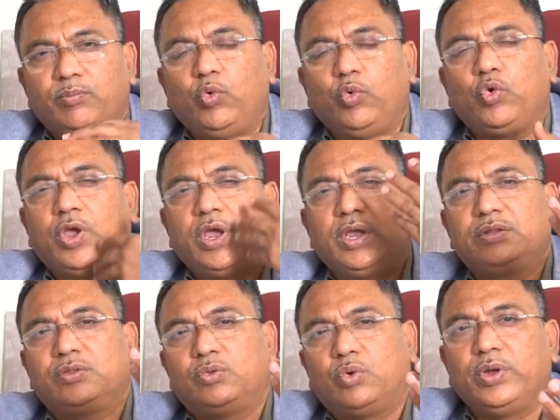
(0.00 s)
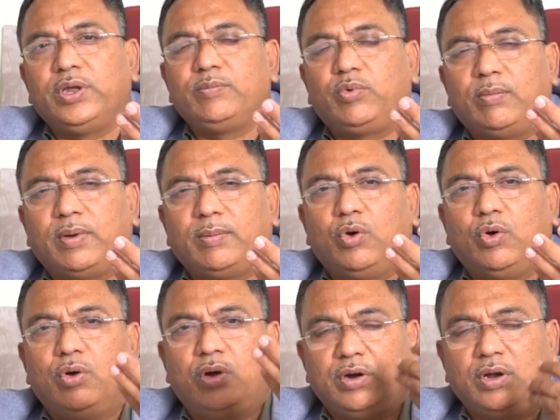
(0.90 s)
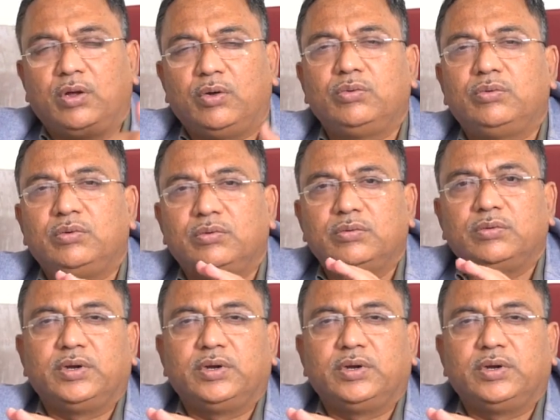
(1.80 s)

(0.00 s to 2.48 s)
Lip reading: puking, throwing from above or down